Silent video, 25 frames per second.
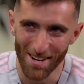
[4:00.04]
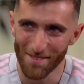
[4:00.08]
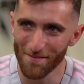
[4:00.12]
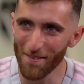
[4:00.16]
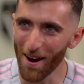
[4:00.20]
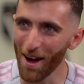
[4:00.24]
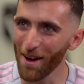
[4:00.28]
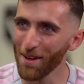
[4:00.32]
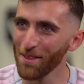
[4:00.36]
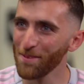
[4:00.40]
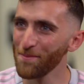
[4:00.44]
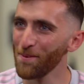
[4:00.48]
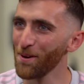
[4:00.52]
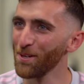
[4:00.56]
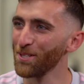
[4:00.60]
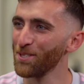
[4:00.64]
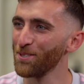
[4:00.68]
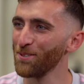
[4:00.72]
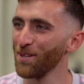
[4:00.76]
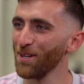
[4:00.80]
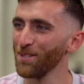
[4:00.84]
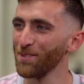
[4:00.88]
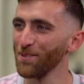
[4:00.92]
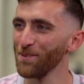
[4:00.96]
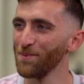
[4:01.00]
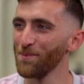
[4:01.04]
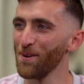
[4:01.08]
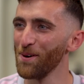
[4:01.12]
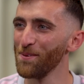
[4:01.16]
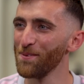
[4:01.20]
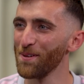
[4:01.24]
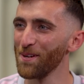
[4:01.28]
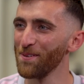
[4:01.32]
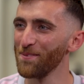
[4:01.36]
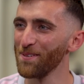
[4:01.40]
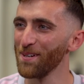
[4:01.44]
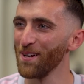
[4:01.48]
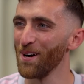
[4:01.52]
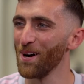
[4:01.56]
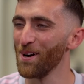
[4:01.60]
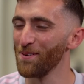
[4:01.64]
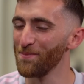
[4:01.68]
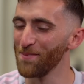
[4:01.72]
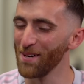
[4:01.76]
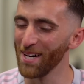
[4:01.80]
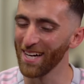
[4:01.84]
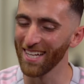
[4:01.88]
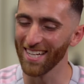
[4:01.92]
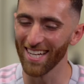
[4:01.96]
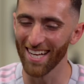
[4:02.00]
probably the most stressful moment of it all.
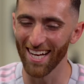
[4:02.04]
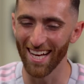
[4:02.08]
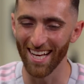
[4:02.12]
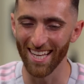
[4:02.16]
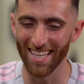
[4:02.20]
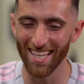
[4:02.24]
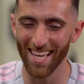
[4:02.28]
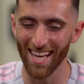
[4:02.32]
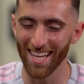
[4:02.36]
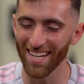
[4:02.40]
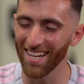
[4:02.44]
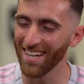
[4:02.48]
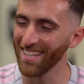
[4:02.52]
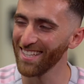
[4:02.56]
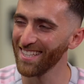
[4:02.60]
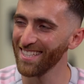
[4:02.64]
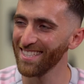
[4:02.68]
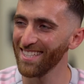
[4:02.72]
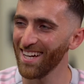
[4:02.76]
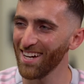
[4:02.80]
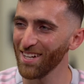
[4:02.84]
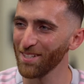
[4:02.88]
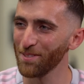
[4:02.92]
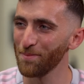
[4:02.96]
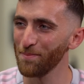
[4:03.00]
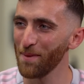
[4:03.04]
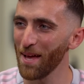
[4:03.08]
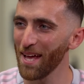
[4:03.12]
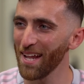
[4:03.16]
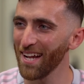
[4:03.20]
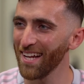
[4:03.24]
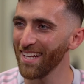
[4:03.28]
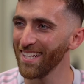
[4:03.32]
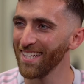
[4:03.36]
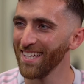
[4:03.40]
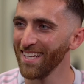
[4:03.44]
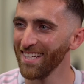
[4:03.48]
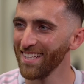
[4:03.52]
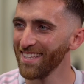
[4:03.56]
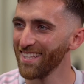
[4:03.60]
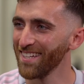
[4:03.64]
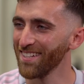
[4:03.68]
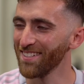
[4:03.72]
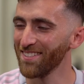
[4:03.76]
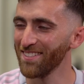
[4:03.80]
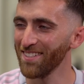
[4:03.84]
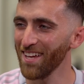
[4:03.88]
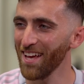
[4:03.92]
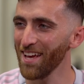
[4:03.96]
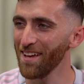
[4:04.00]
But really? The dogs made it.
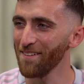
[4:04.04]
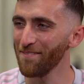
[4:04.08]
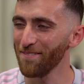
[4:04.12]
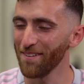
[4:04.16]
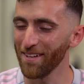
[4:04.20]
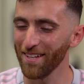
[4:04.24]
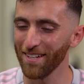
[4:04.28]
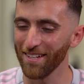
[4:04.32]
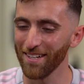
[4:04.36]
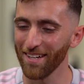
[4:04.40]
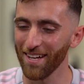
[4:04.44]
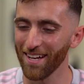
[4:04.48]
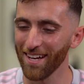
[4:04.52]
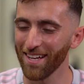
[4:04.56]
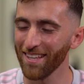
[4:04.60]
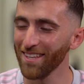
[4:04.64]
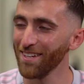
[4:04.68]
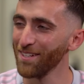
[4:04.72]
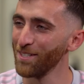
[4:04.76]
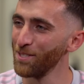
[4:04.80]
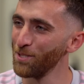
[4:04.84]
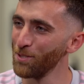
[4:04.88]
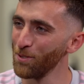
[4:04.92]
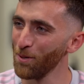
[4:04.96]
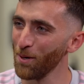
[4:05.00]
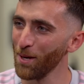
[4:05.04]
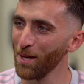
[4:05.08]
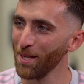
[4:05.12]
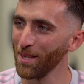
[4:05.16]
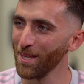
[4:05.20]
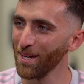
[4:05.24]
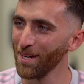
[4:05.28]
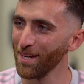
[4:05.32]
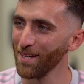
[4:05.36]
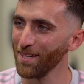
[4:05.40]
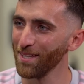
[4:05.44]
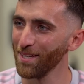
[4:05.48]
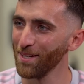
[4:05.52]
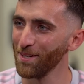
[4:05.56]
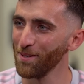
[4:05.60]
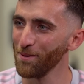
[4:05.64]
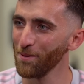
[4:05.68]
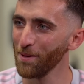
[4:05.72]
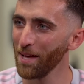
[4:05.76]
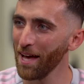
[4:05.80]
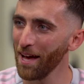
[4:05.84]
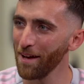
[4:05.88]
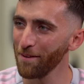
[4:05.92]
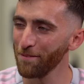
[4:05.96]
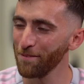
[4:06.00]
They're safe, and they're enjoying their
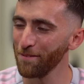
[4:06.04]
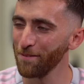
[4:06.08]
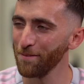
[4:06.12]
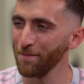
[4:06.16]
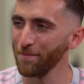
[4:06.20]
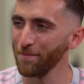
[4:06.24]
new gaff.